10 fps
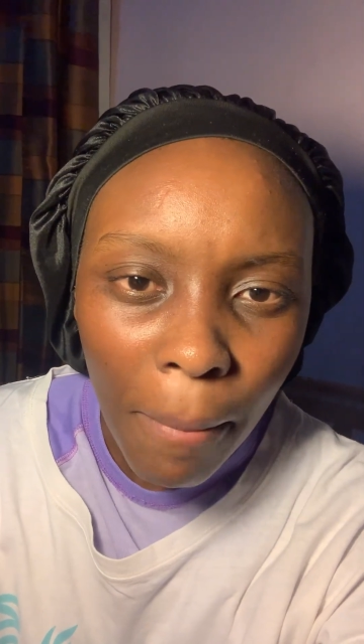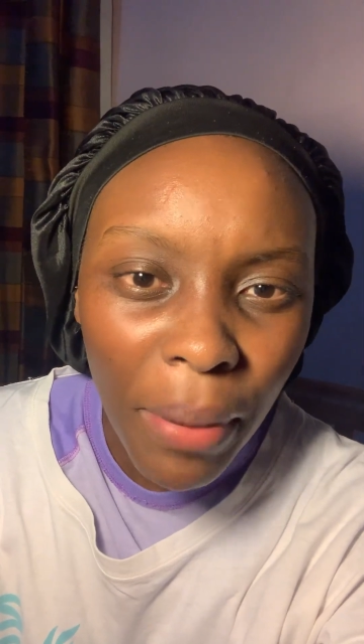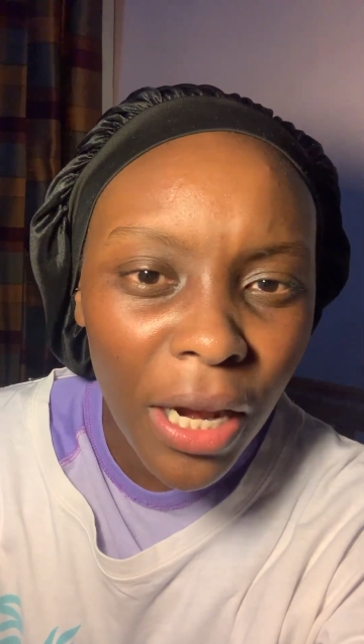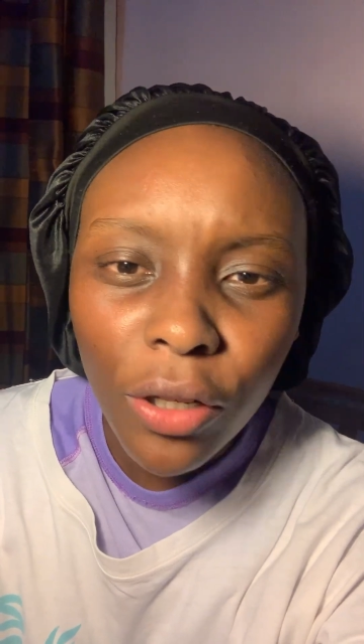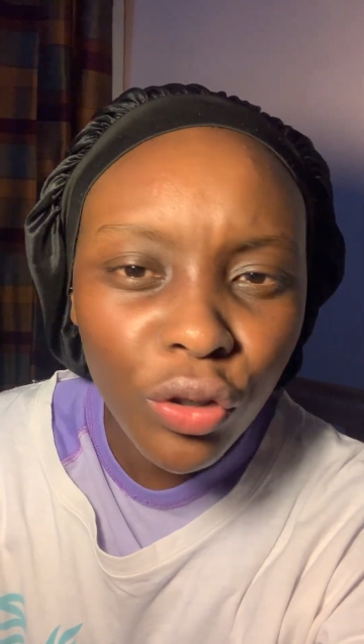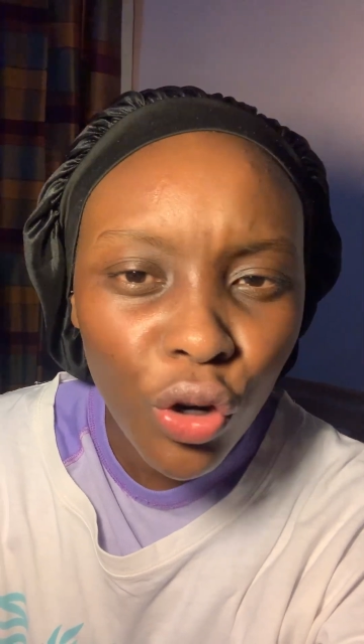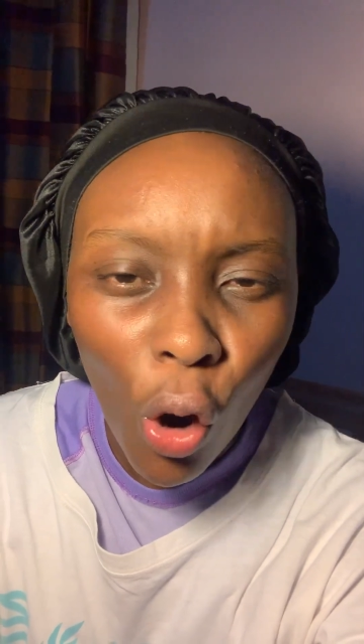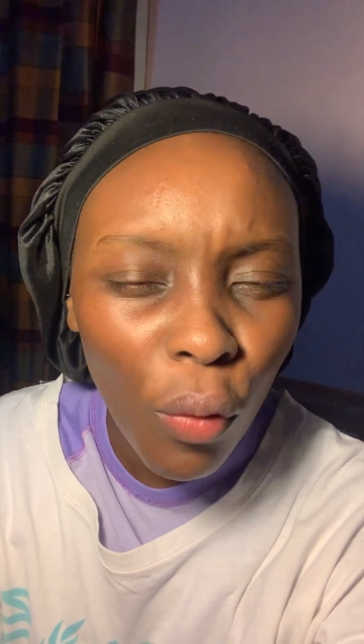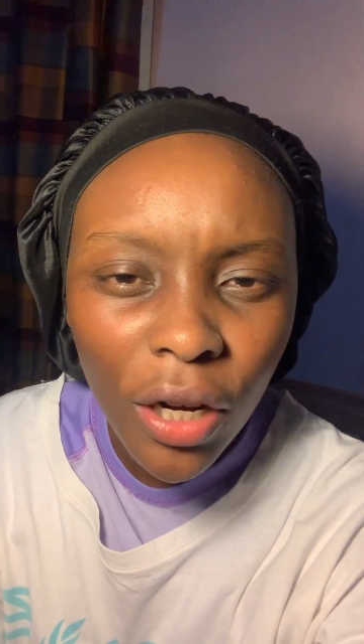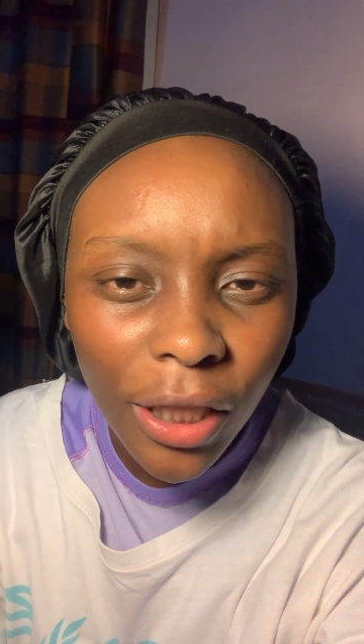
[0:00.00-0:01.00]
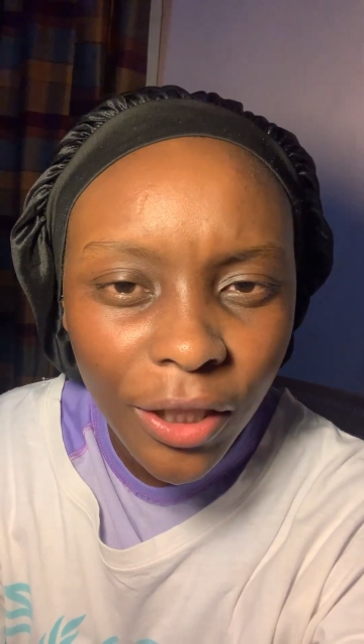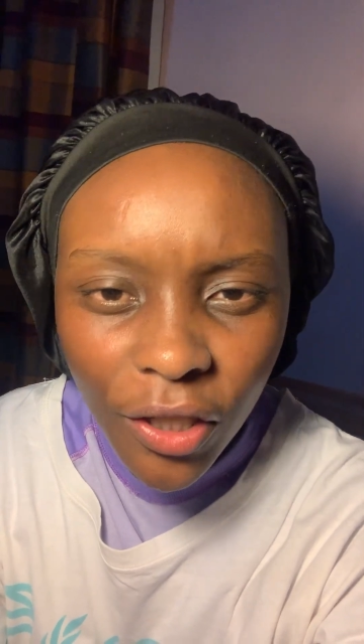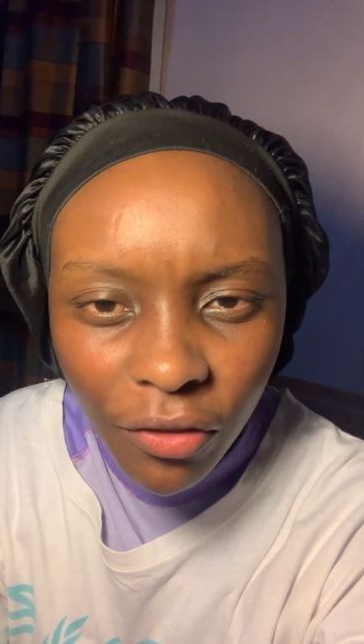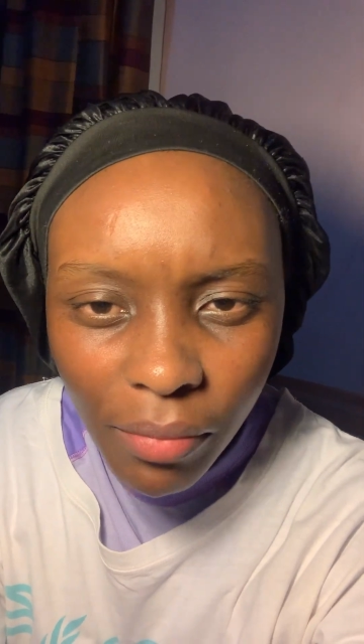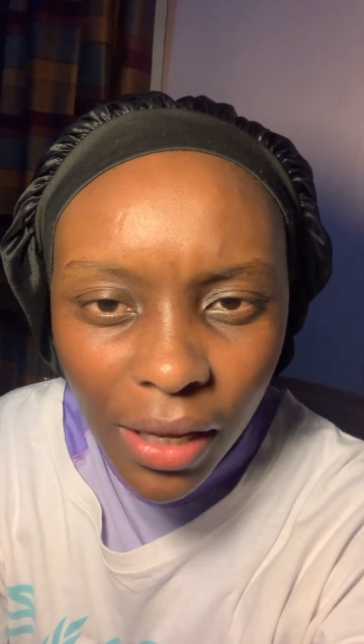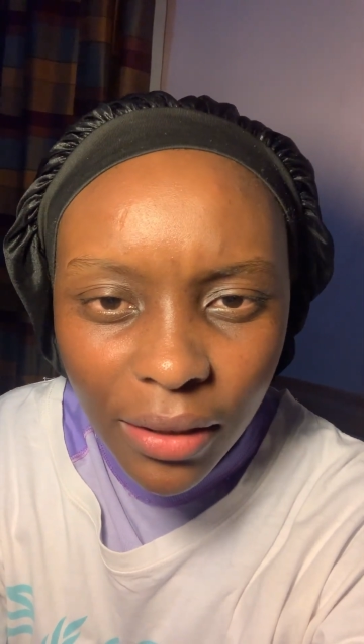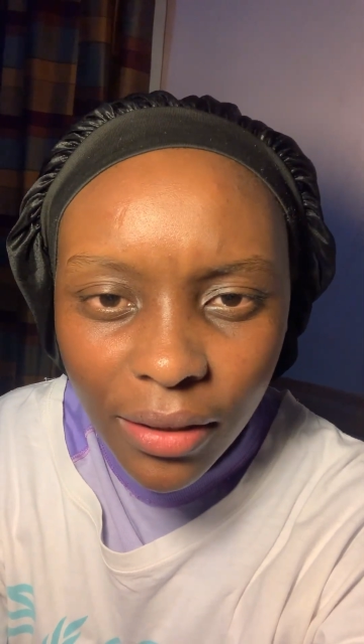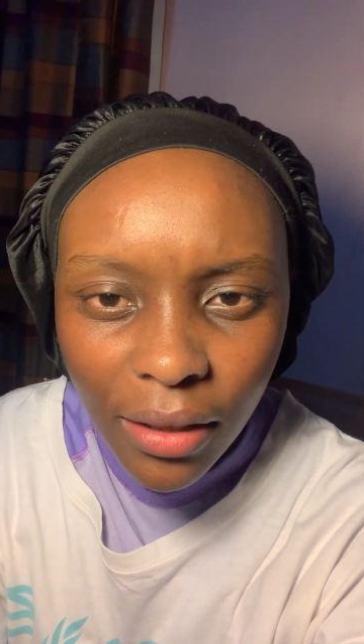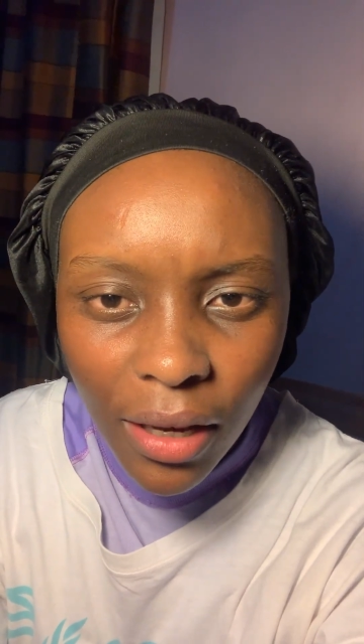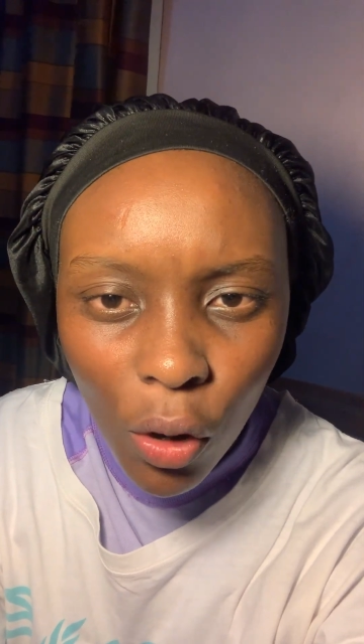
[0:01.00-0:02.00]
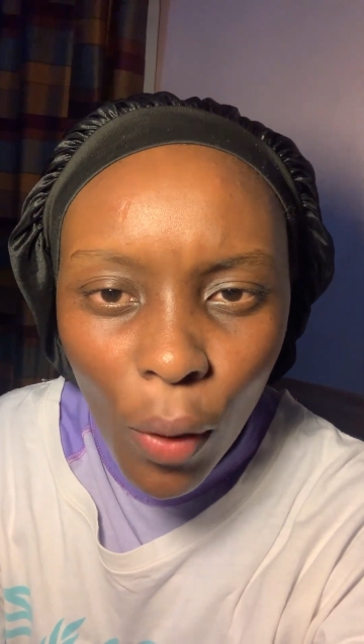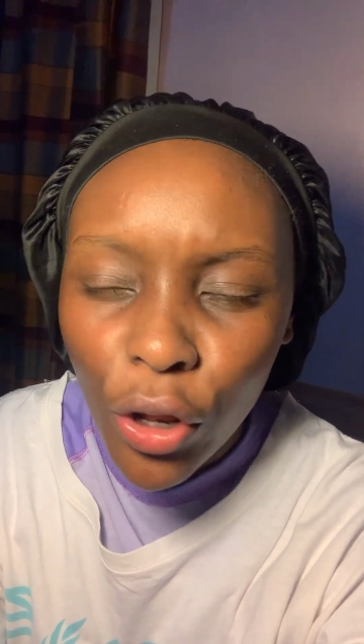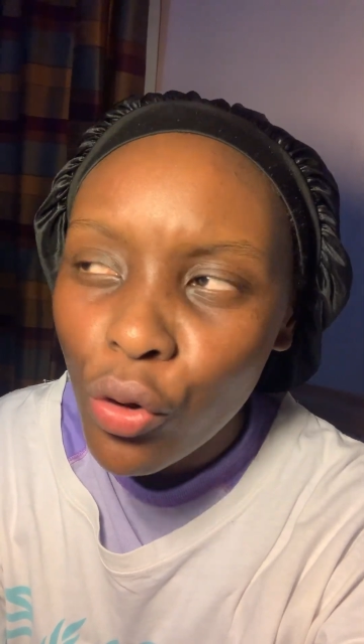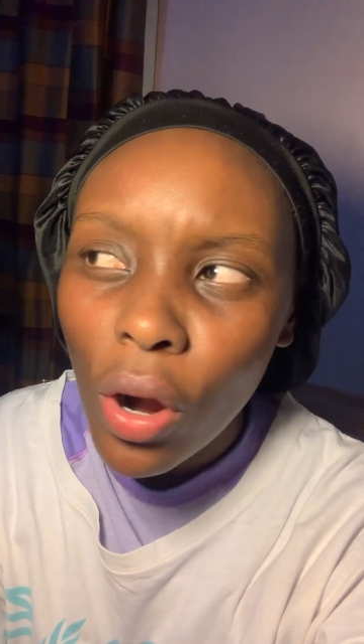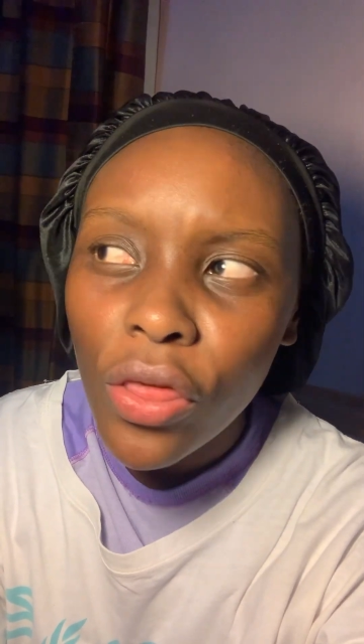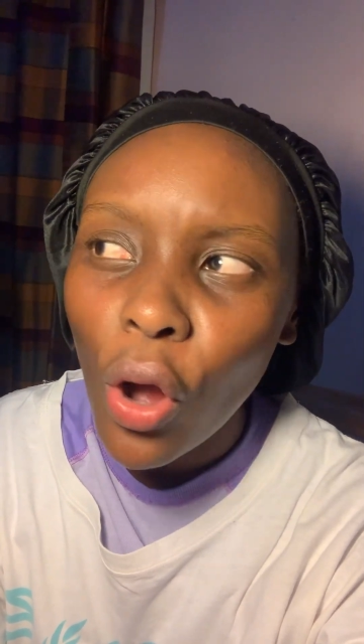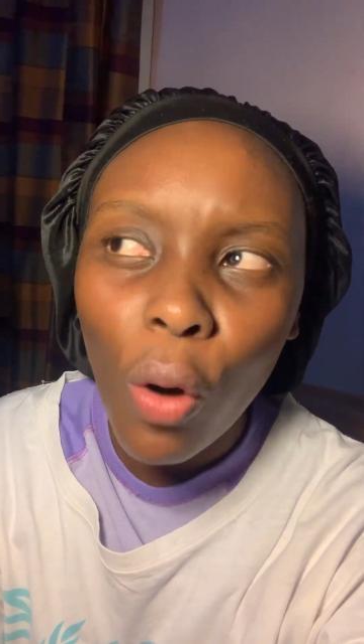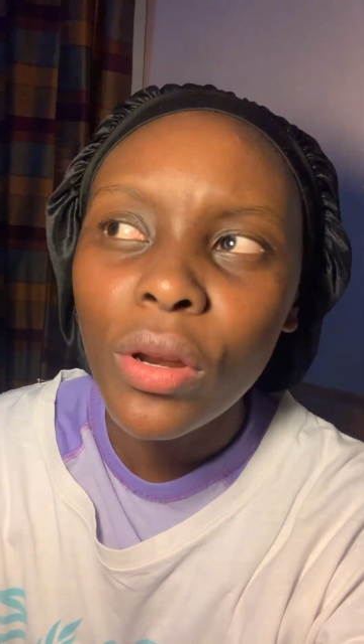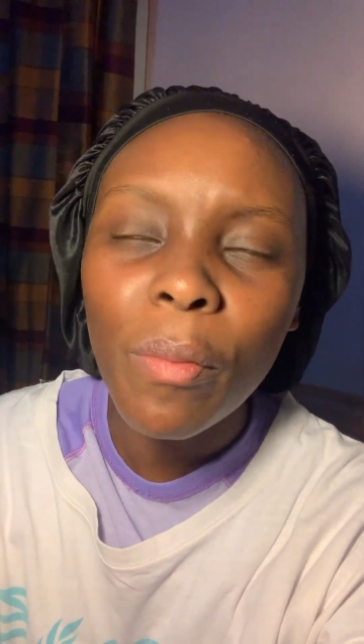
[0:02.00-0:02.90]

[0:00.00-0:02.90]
belittle your own achievements when you are the only